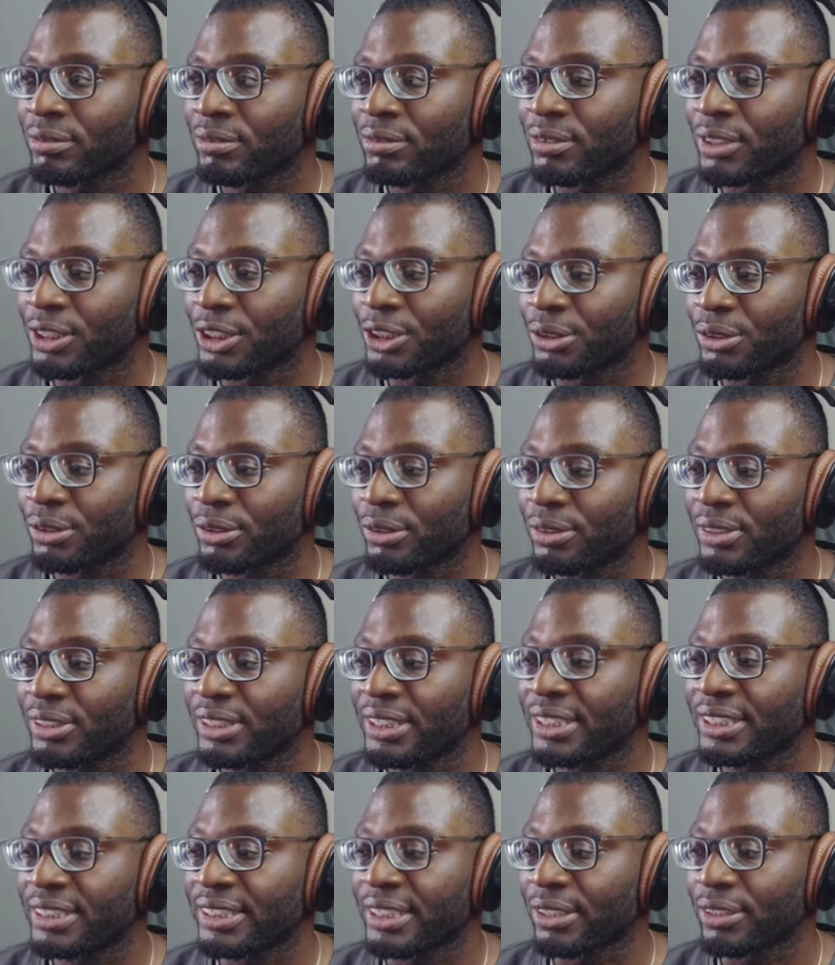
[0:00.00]
And you should see
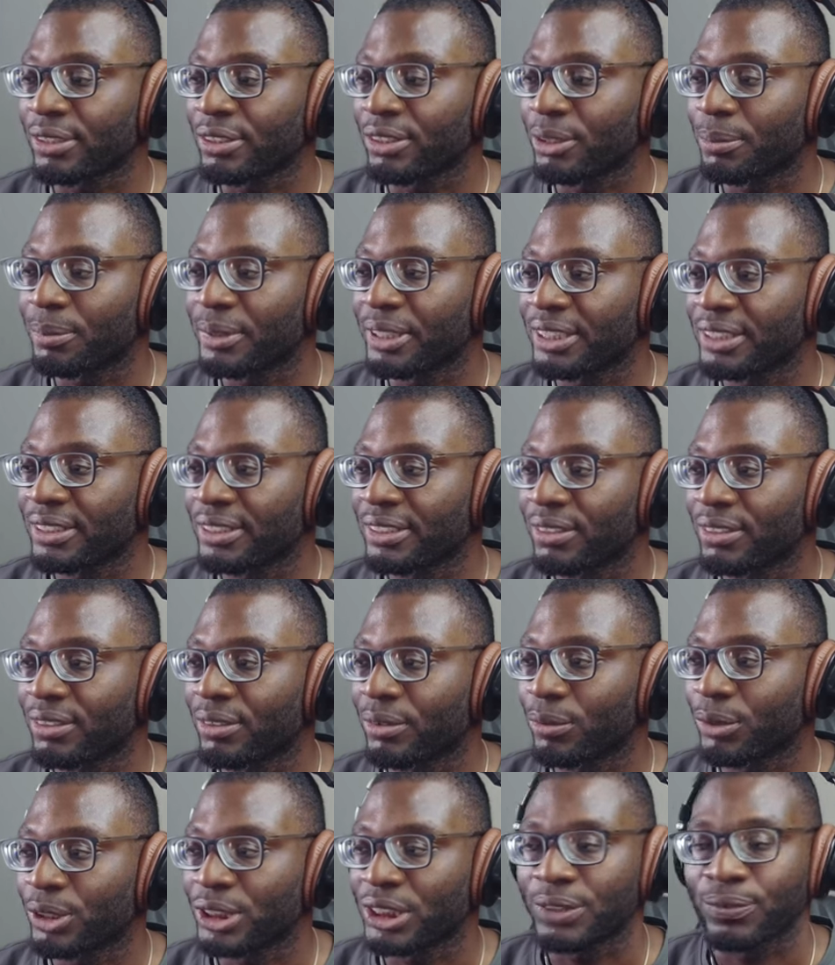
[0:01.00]
the second update,
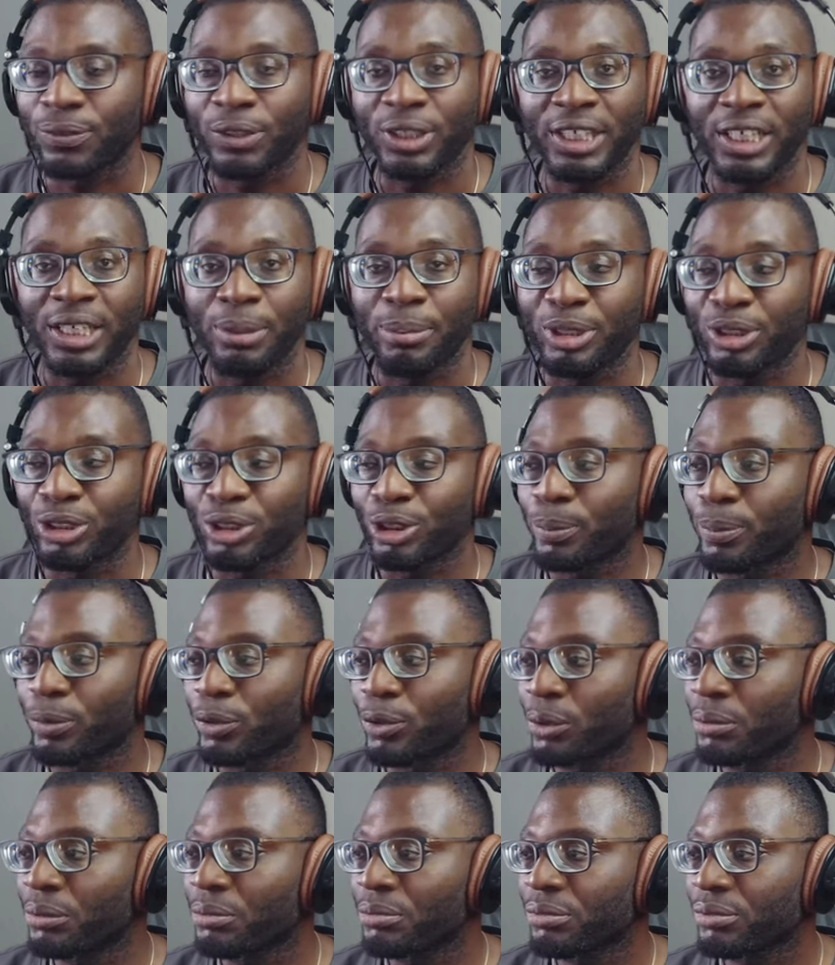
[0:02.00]
which is for the Elementor
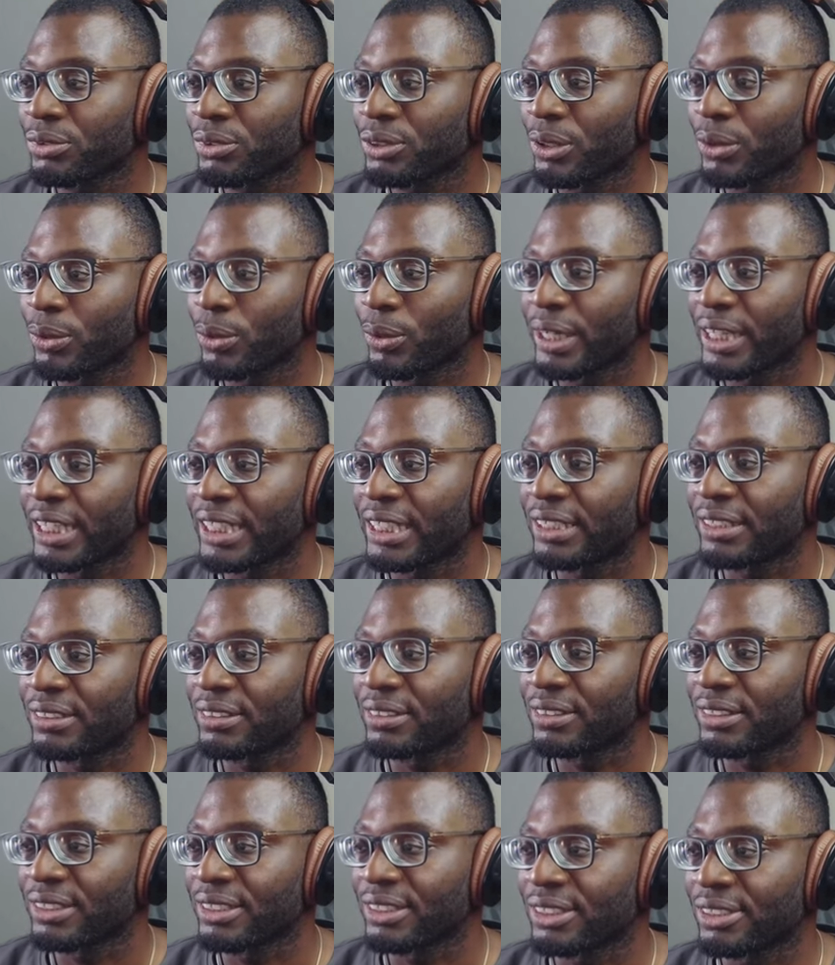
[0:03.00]
Pro. So I'll go ahead and
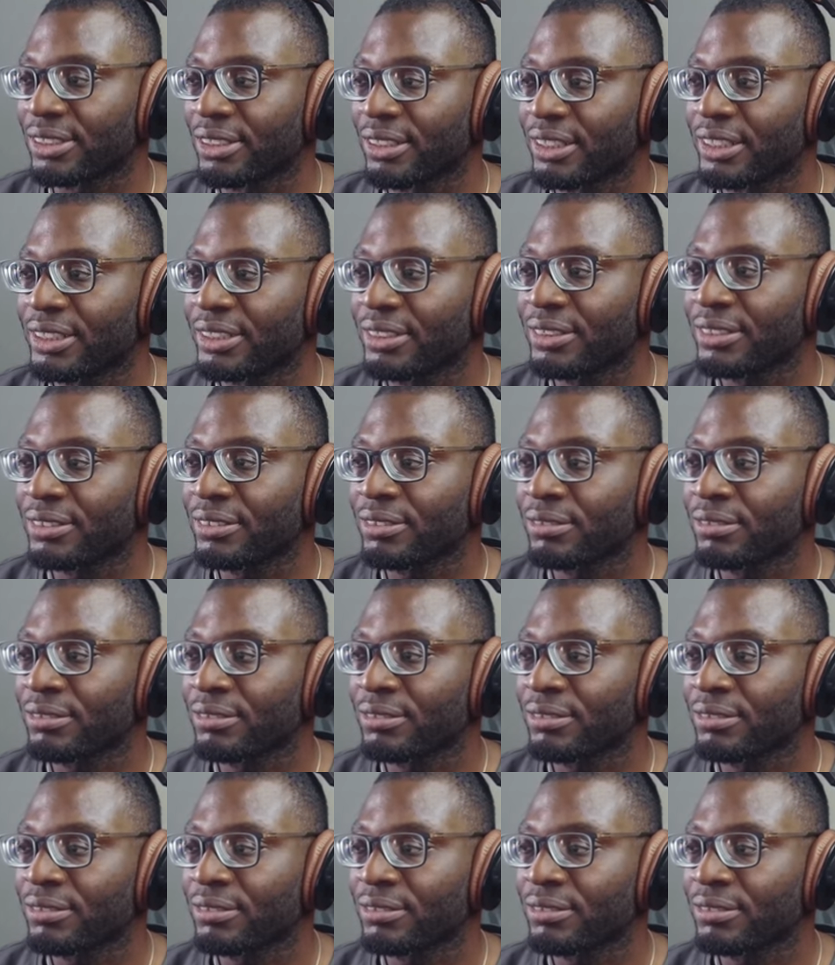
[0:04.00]
install it.